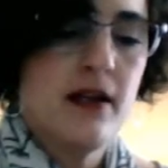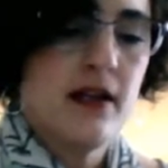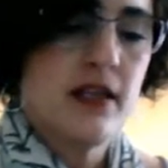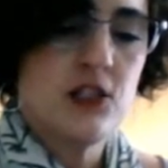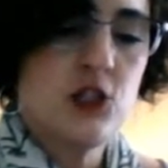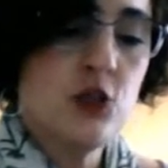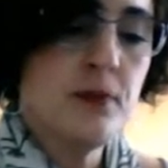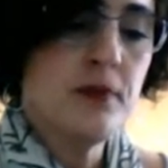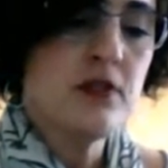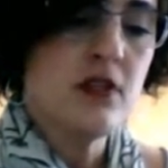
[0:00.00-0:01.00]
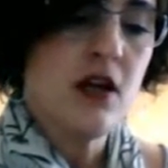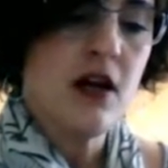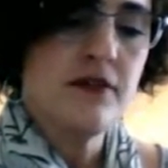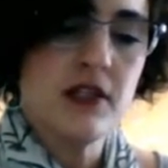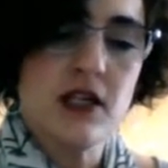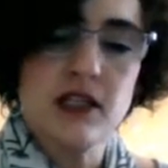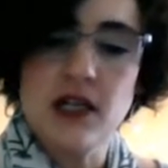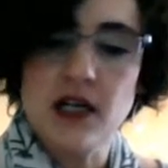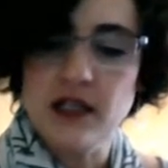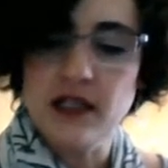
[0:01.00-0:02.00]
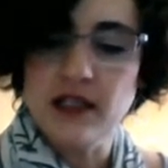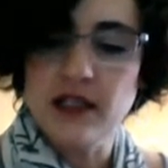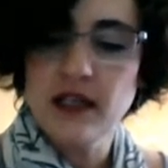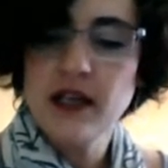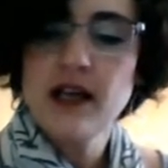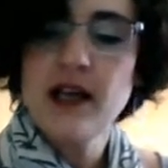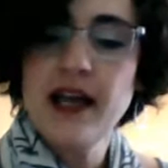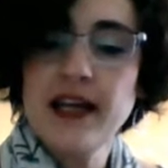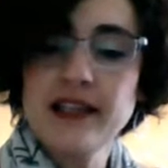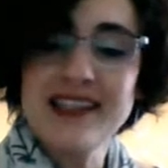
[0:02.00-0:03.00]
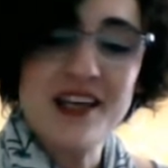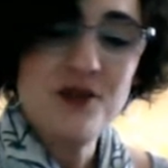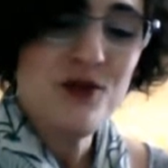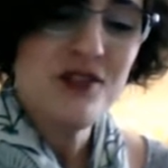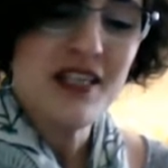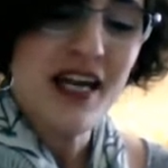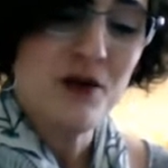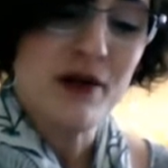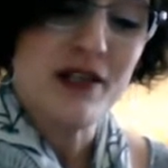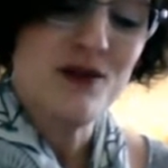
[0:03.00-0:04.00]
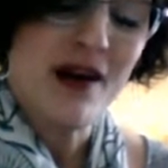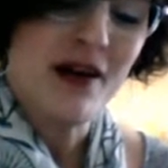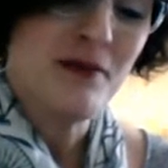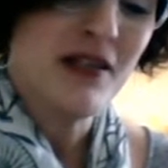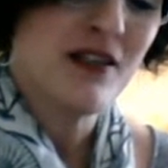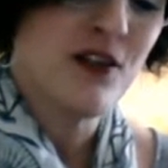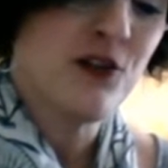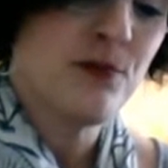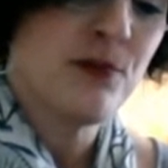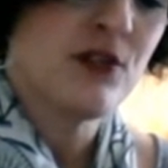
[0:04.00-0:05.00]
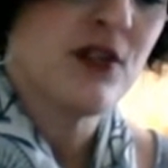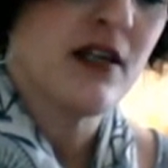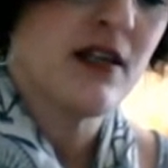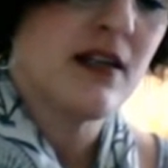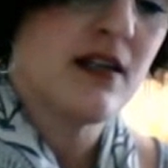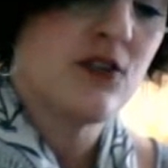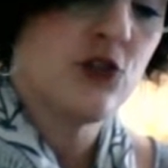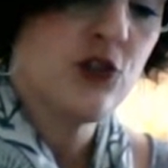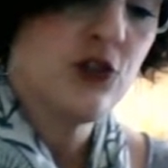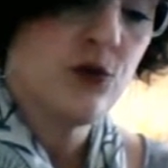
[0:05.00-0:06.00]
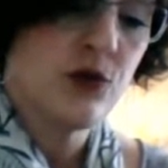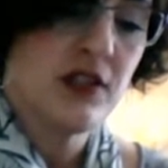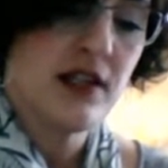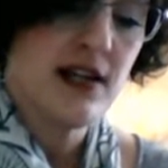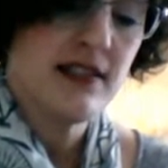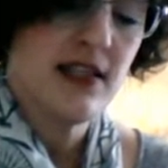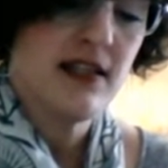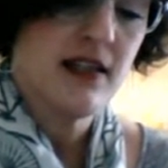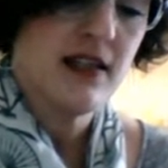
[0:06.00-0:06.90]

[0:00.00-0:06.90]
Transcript: It is super soft yarn, and I threw the tag away, so I'm not 100% sure what the content